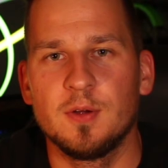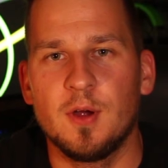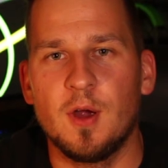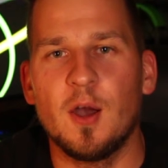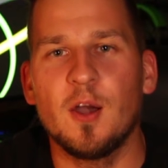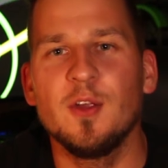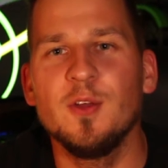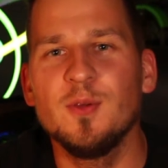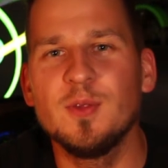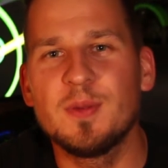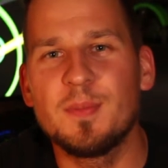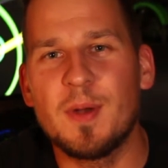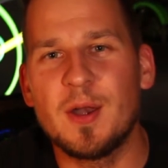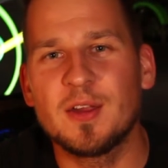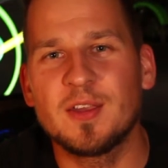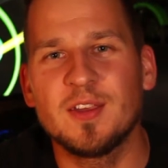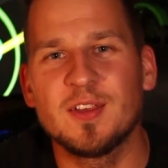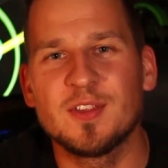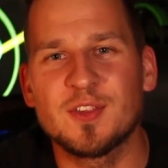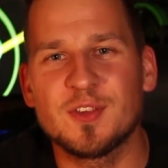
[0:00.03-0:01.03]
Are you in the
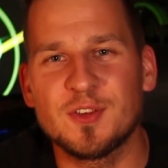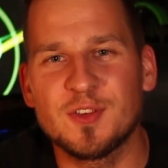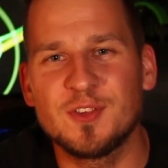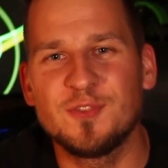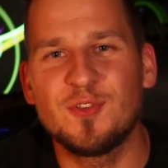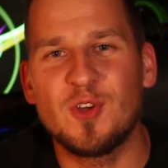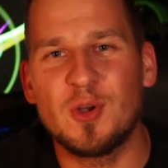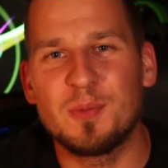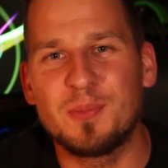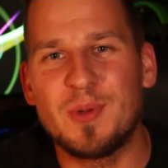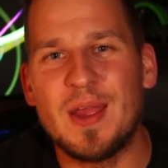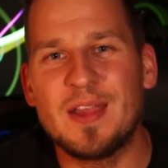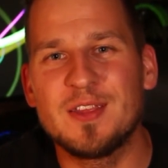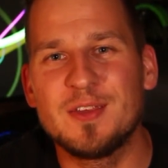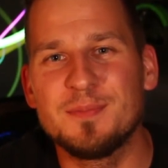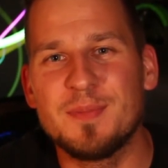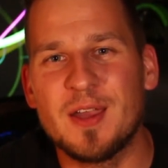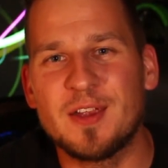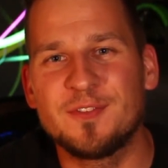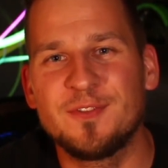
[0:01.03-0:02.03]
market and searching for a brand
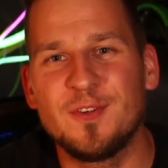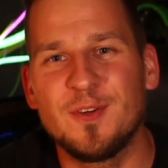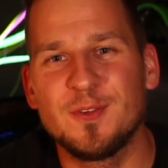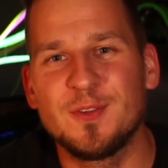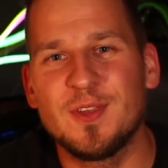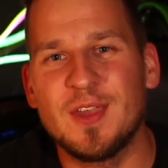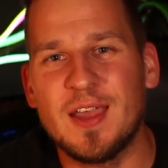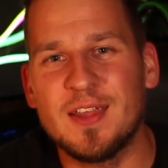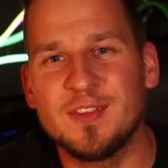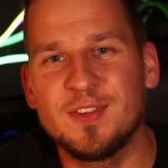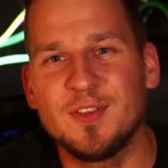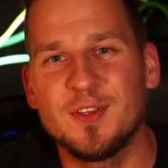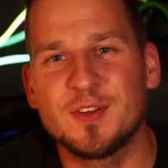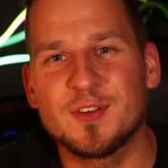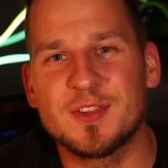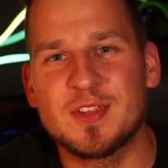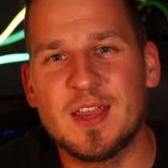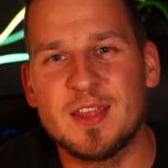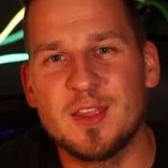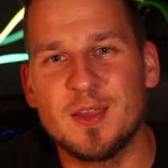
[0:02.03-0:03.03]
new microphone to add to your
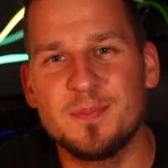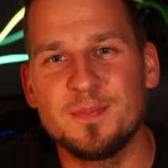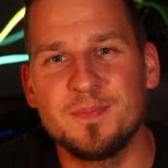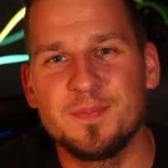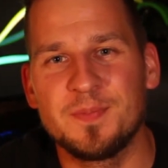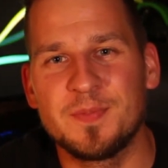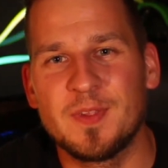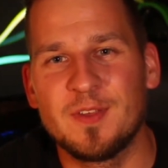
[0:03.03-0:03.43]
setup?